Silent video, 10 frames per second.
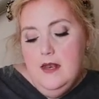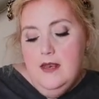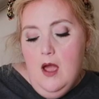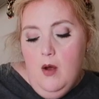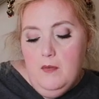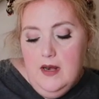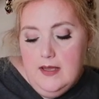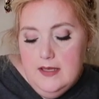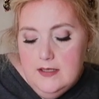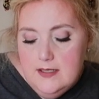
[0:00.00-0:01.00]
Now I'm going to
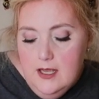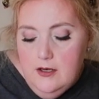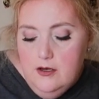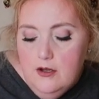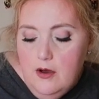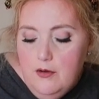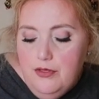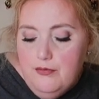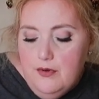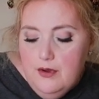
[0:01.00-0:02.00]
continue to go
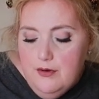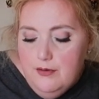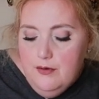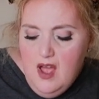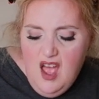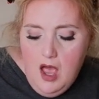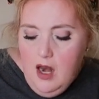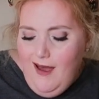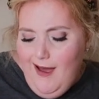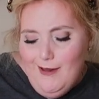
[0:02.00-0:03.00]
through,
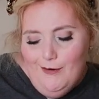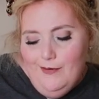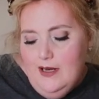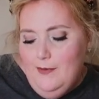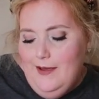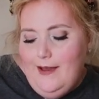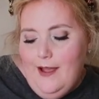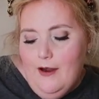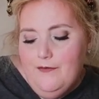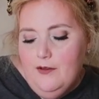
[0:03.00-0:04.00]
and I don't need to be
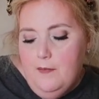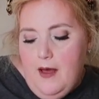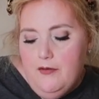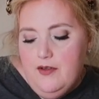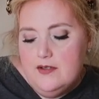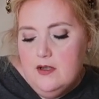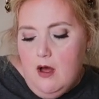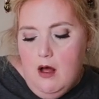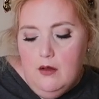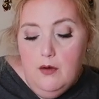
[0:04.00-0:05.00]
careful about this at
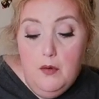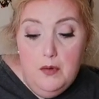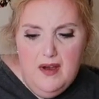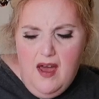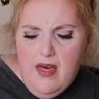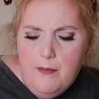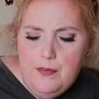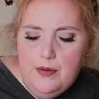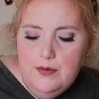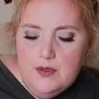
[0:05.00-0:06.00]
all. Oh, look how that
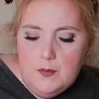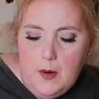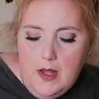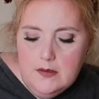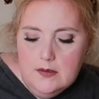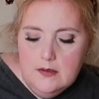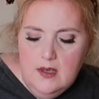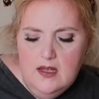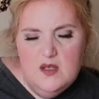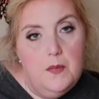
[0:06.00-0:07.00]
blue spreads.
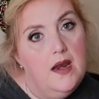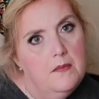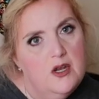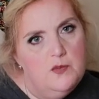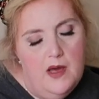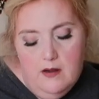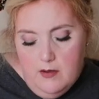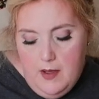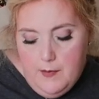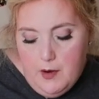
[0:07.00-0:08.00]
It's spreading much better
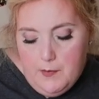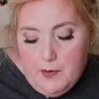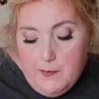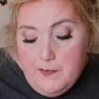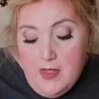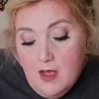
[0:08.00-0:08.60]
than my purple.